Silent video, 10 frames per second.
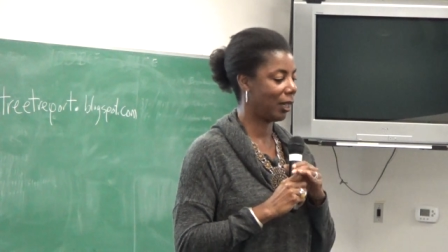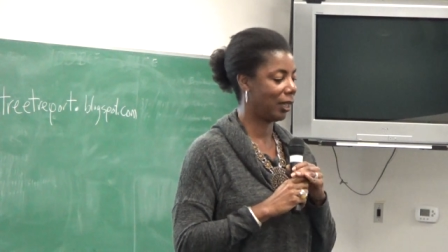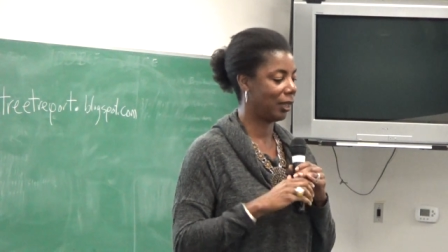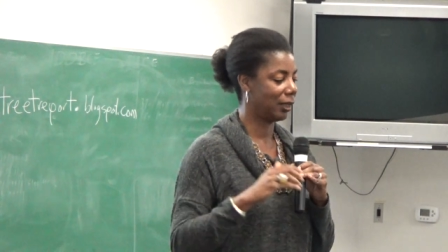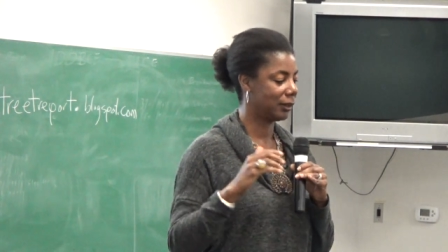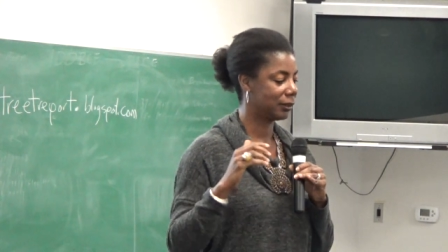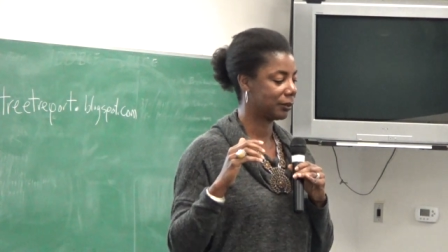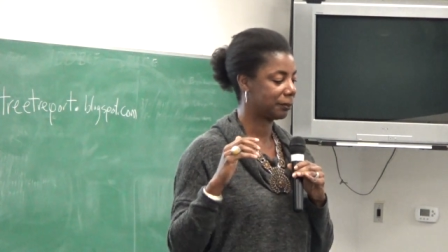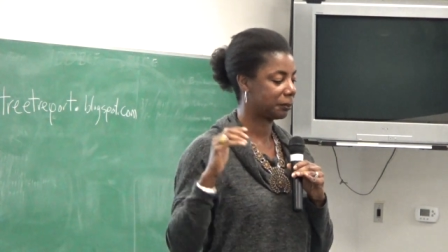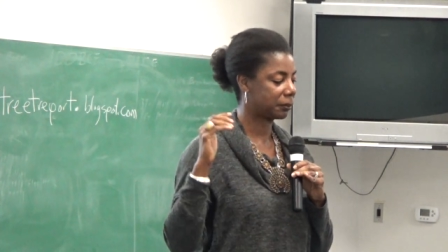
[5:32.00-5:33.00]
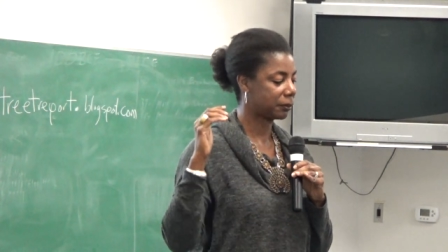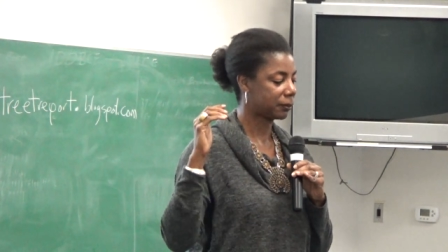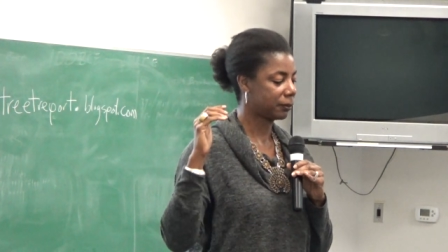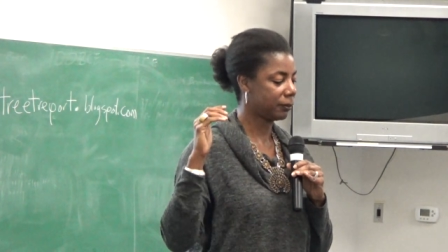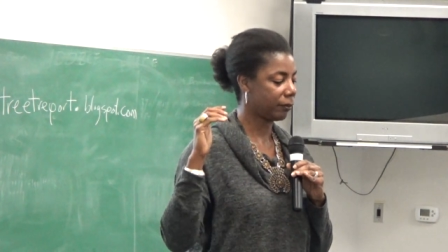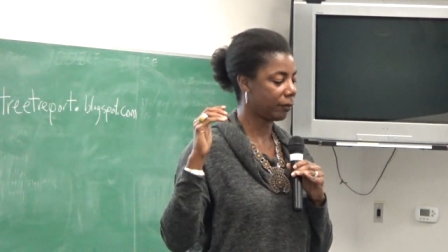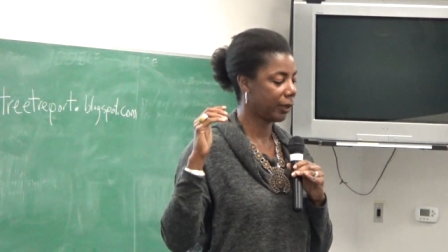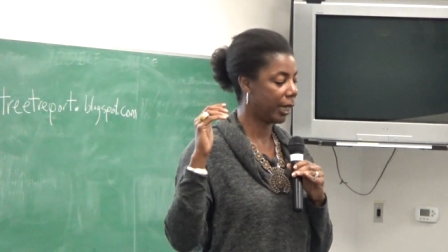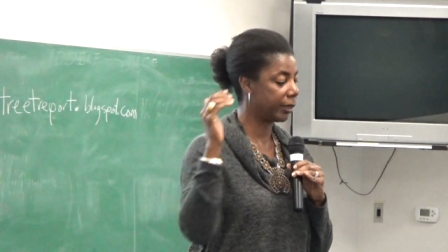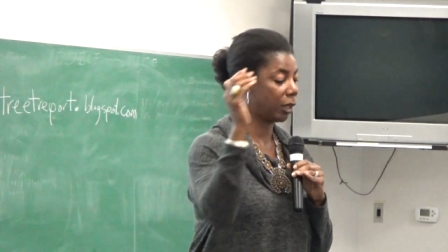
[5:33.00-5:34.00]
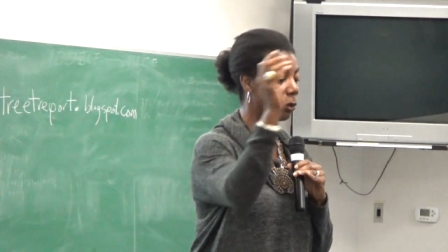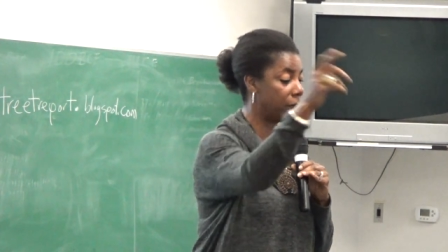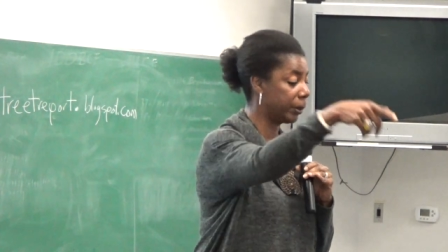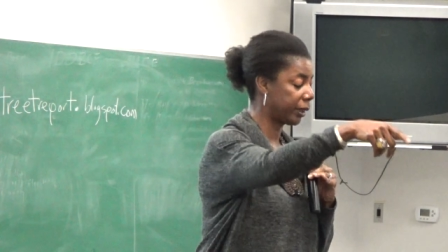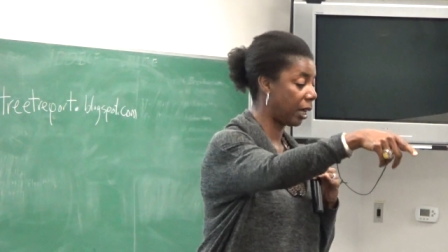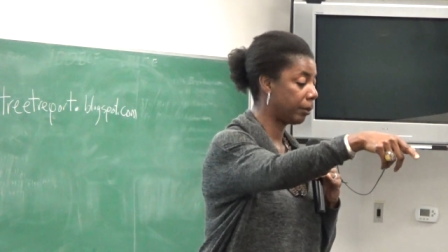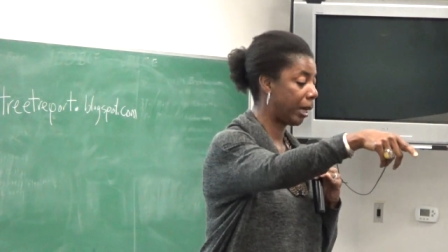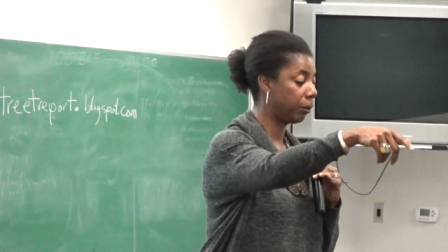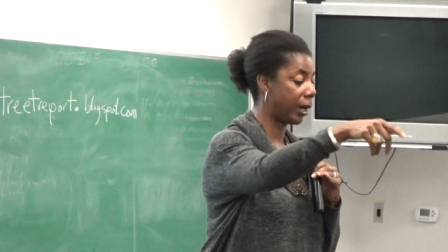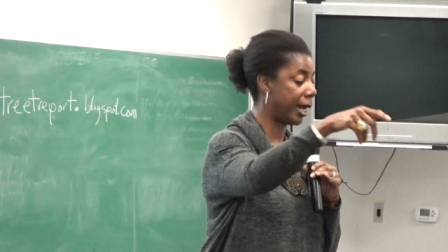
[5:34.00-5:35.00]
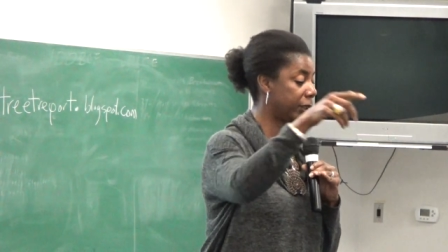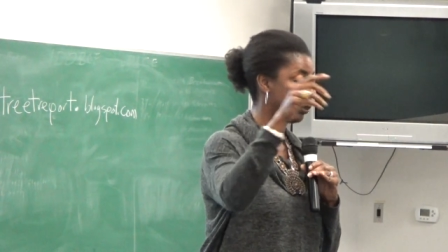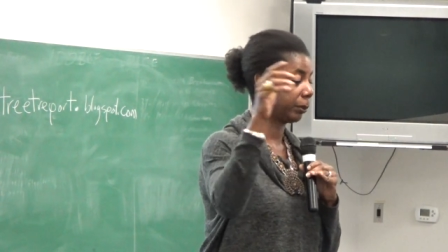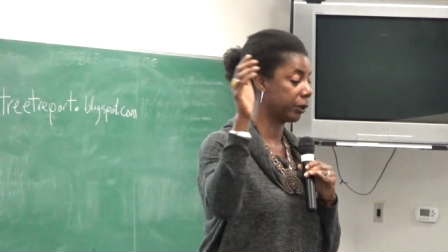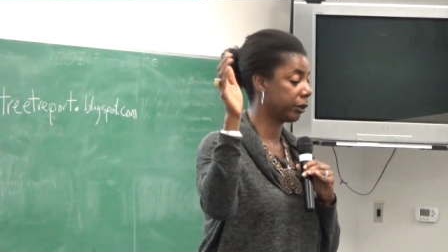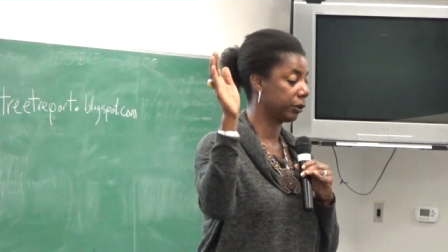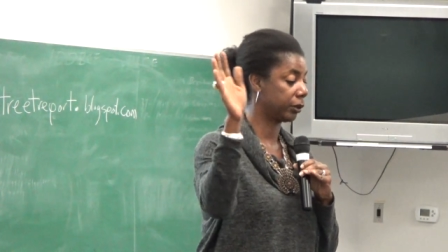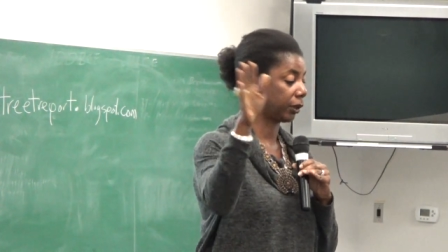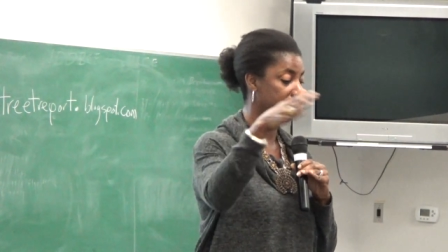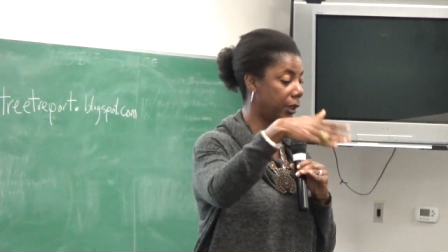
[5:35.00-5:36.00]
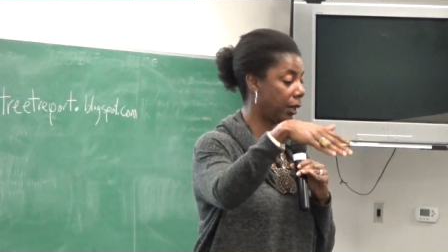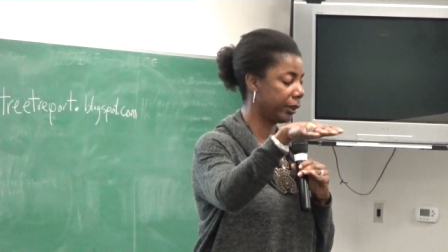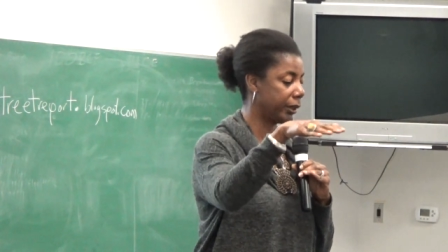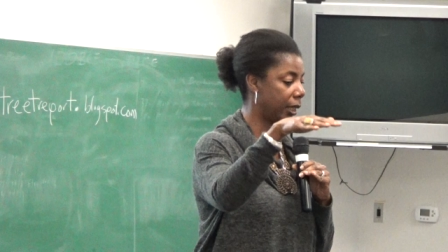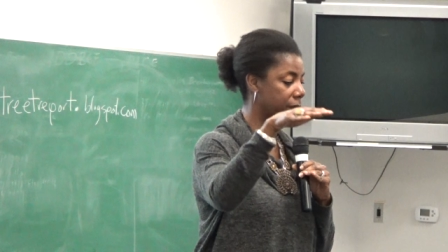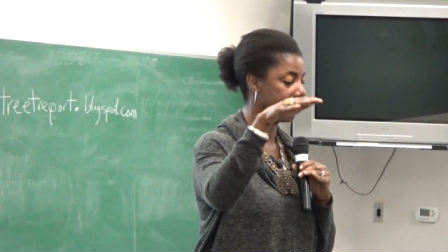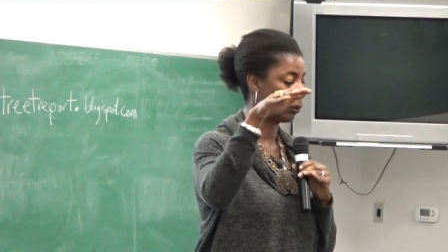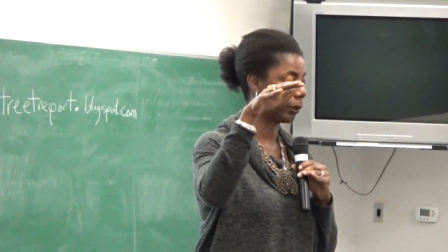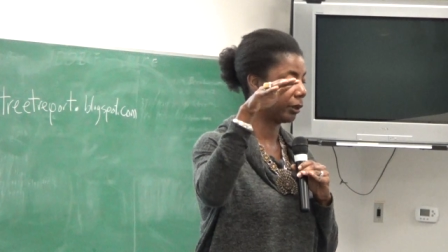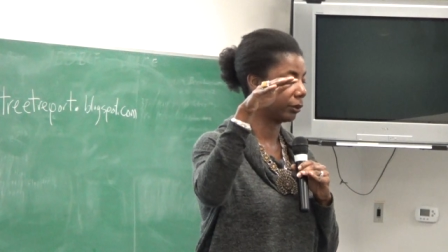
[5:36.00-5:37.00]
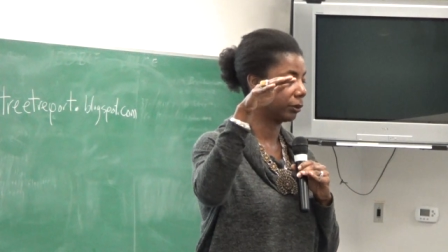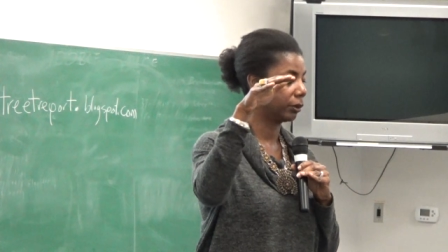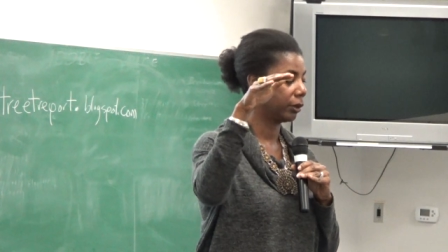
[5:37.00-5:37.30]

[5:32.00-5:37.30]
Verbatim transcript: uh, and don't worry, I'm going to talk about Brian's people too, so he already knows, so we're cool.